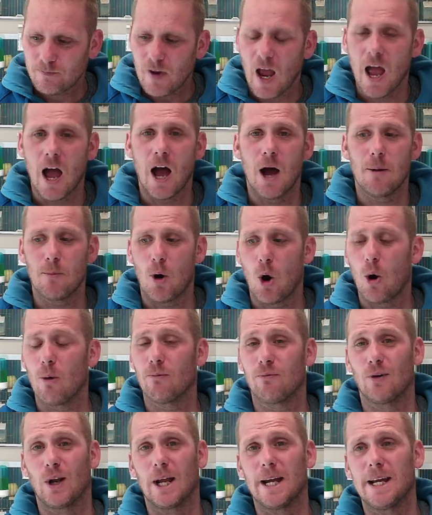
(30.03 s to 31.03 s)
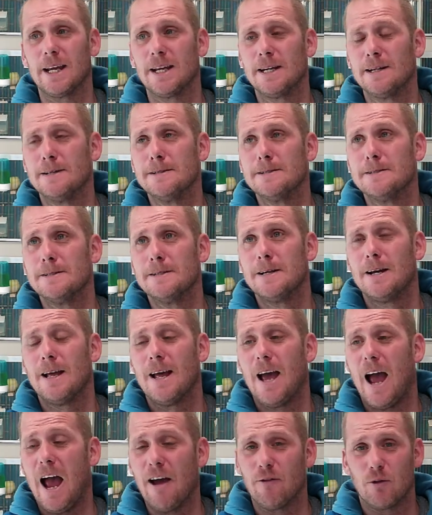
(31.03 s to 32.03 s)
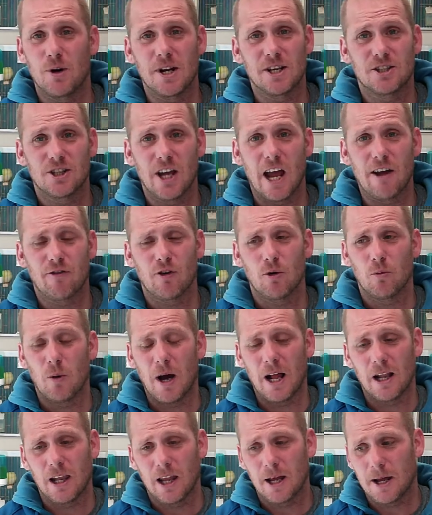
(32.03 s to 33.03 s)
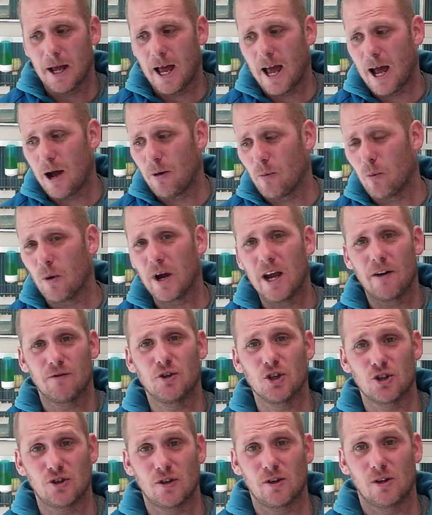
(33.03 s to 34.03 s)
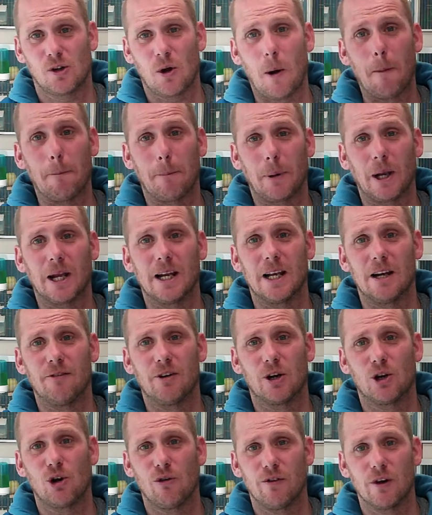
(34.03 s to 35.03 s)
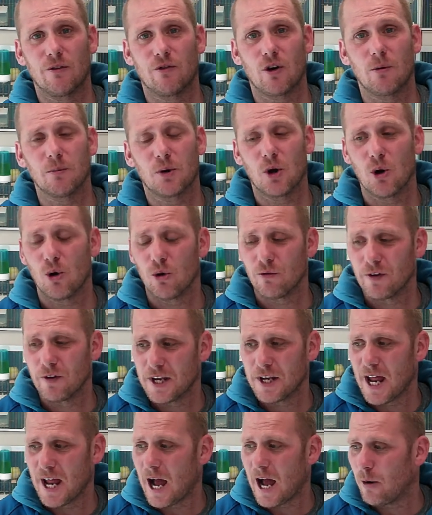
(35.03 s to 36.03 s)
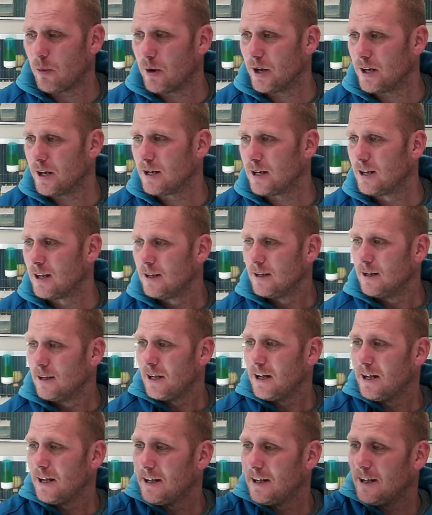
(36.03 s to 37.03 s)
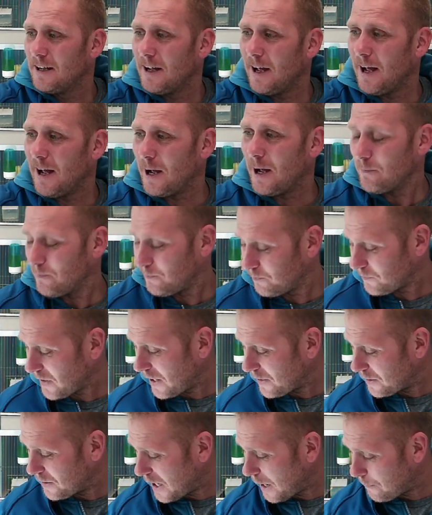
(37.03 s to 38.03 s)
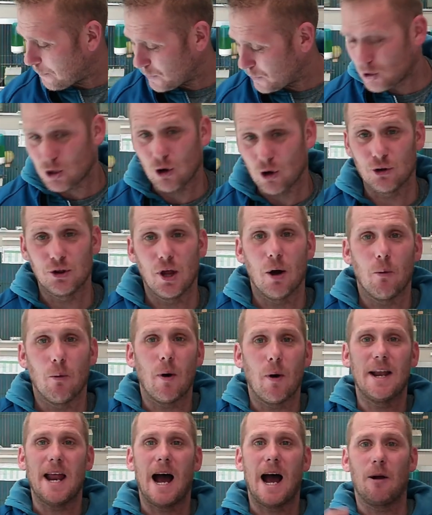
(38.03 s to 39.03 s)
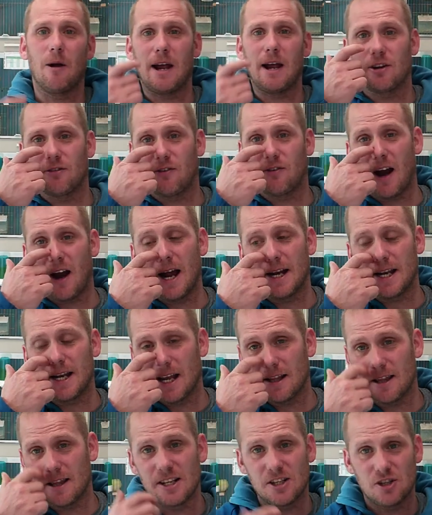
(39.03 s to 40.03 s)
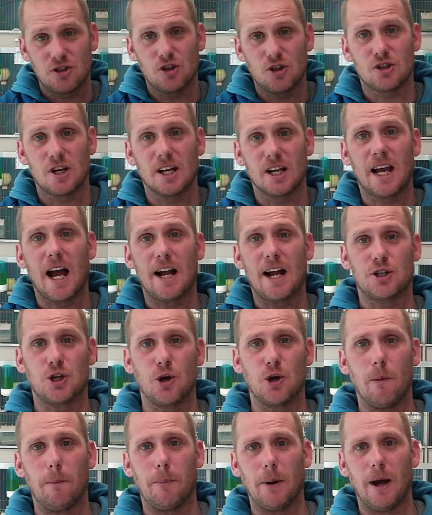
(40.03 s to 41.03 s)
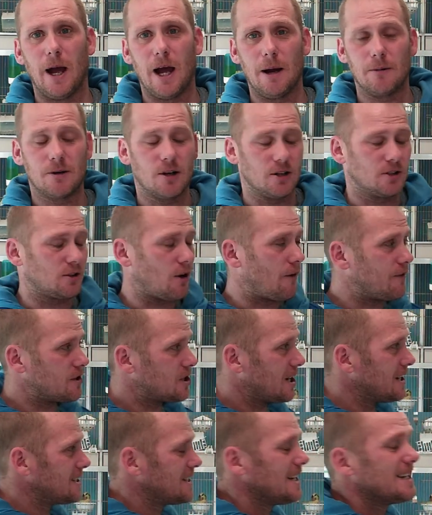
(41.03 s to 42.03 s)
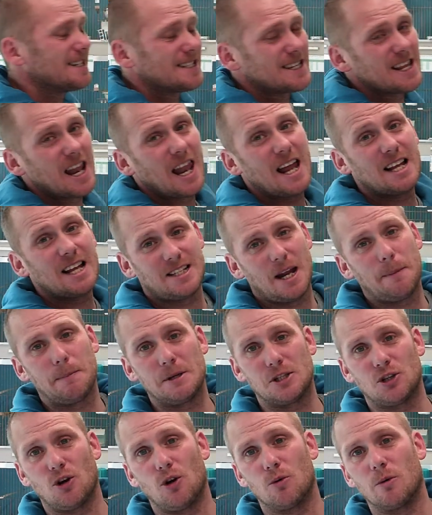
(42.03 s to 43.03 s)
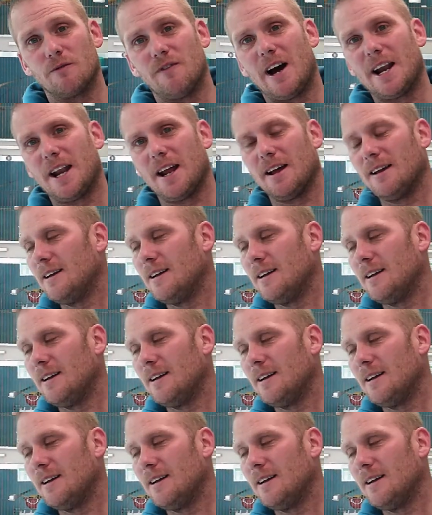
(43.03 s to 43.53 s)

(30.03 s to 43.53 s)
Uh, hopefully everyone is safe and well. Uh, we have just completely recovered from COVID now and um, the episode that went out last Friday, this is just a catch up because uh, obviously since the last episode we've had